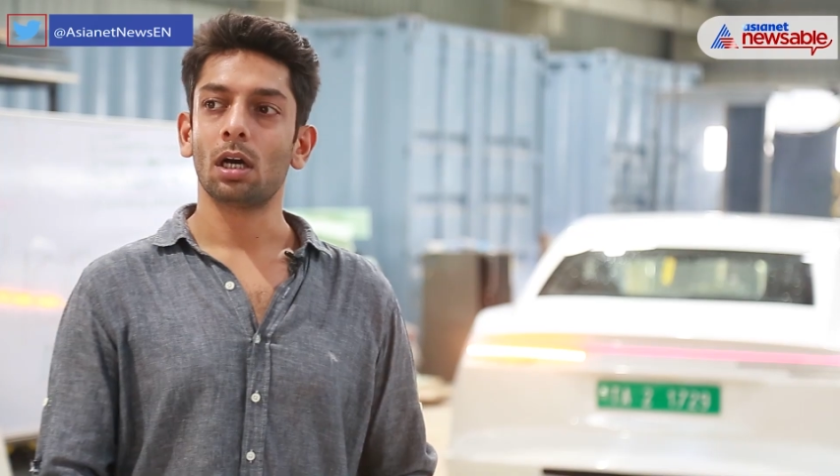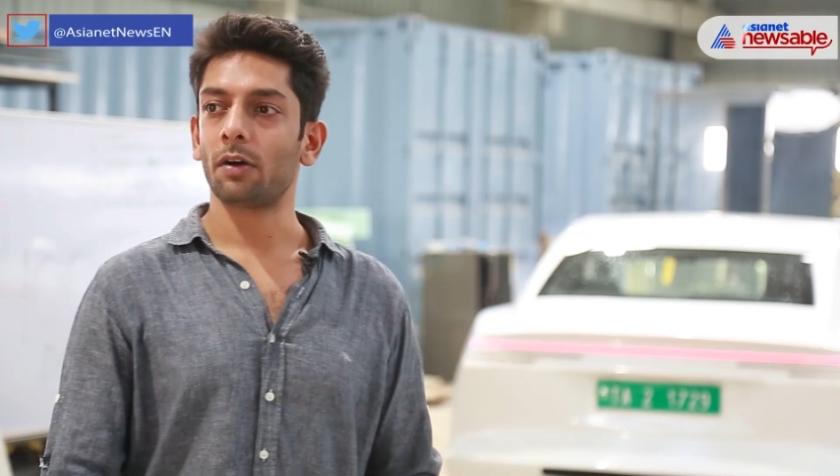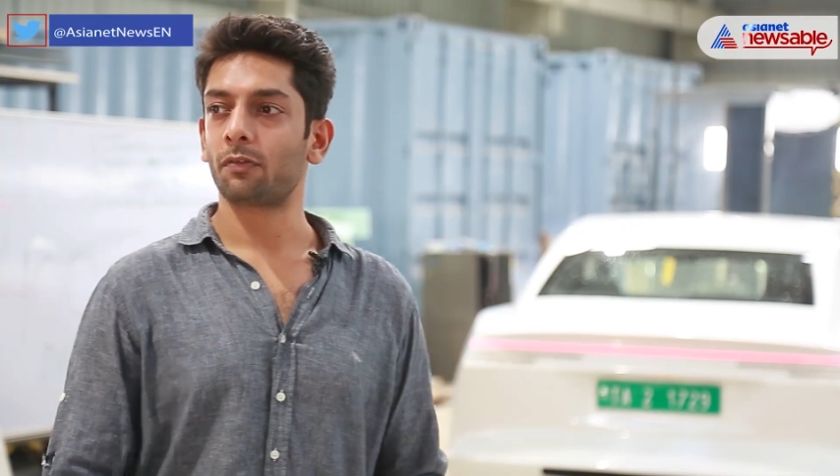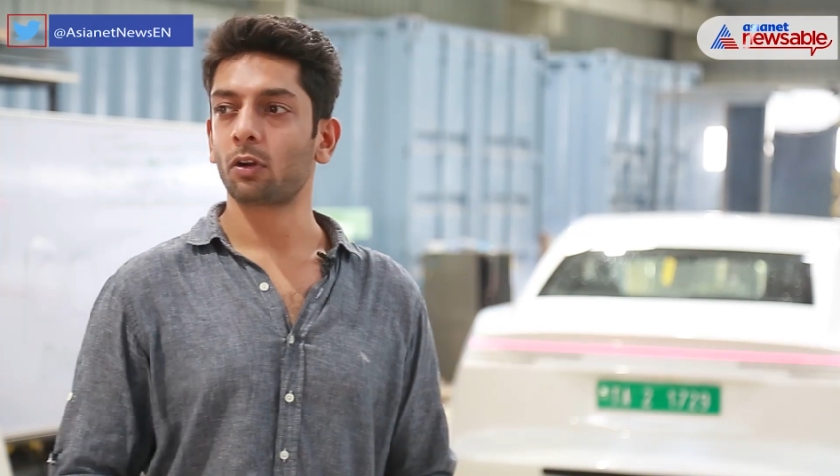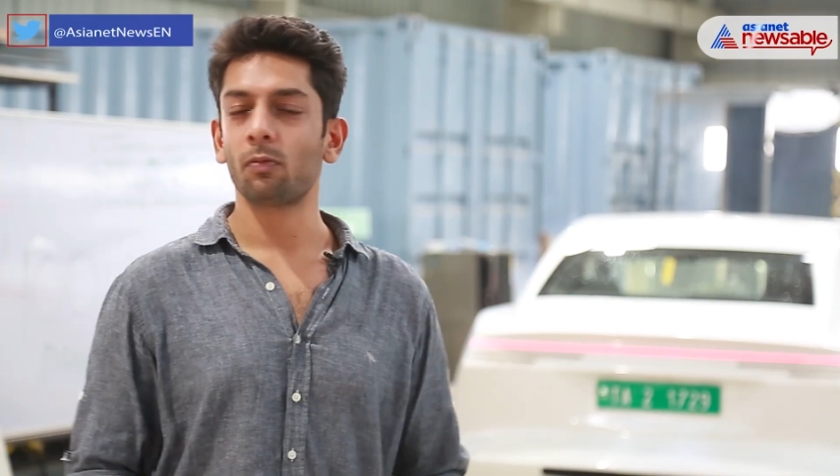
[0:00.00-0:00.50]

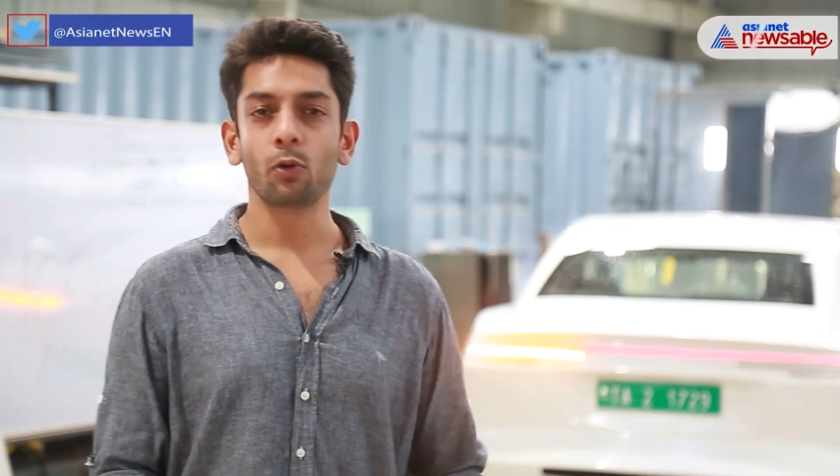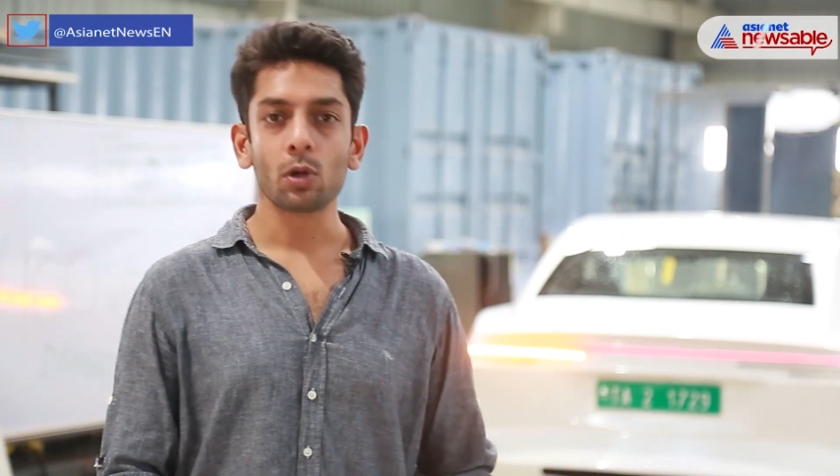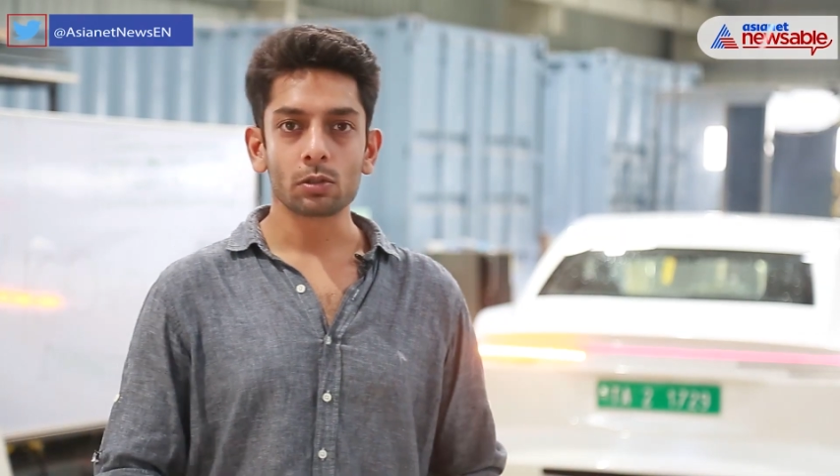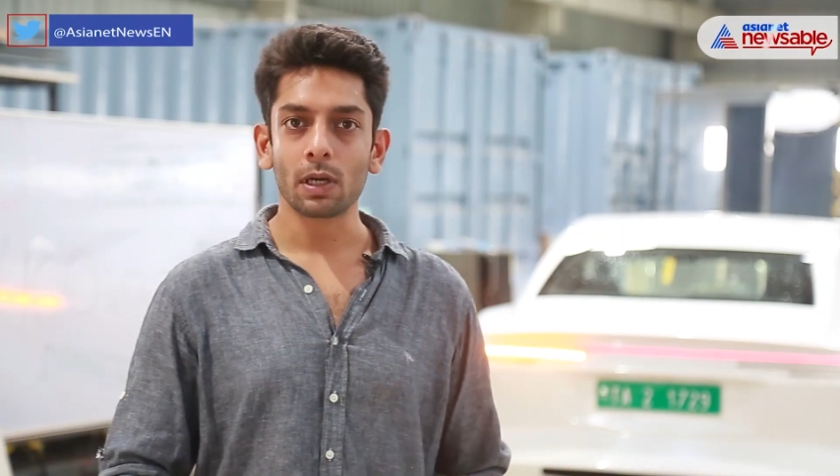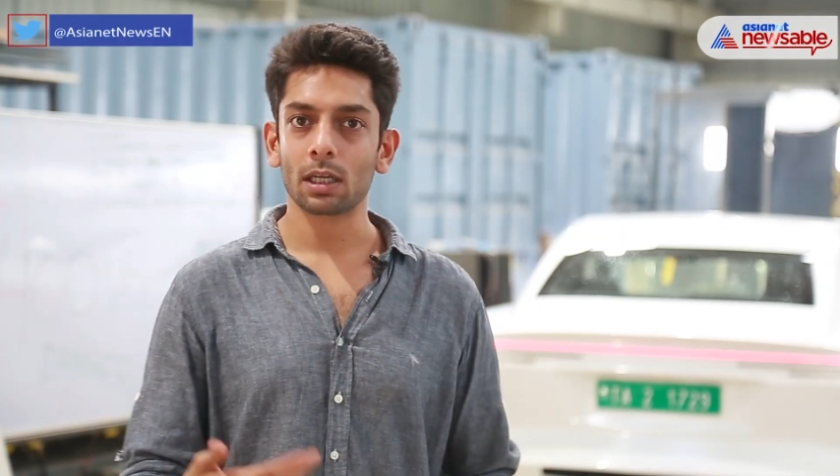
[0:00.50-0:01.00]
from
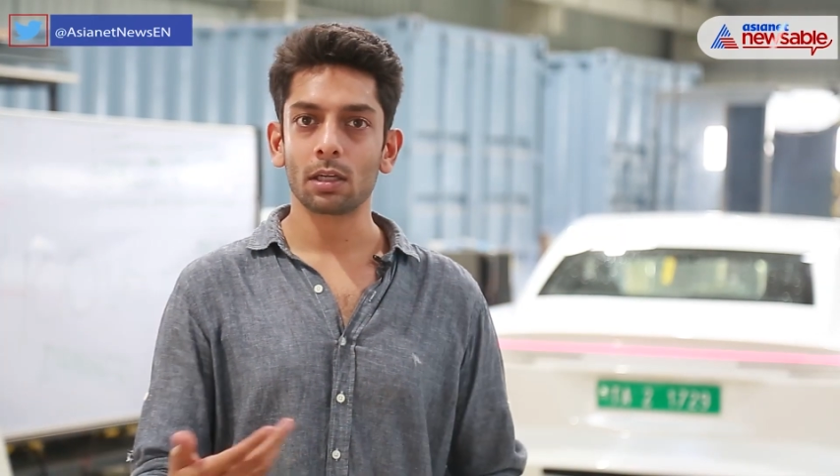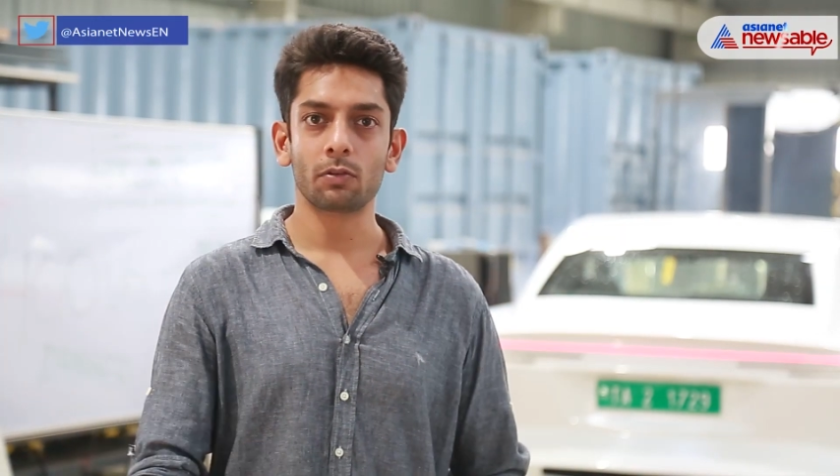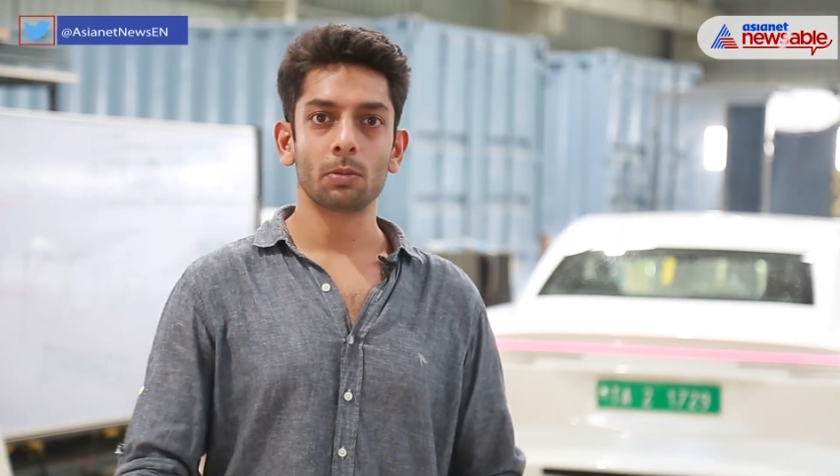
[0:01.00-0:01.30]
Volkswagen,